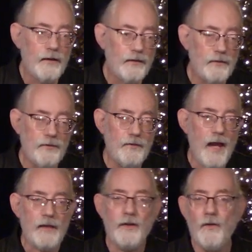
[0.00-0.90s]
So do
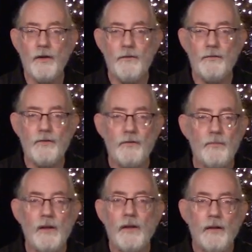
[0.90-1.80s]
that. Go on
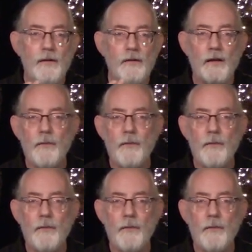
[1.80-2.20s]
YouTube, look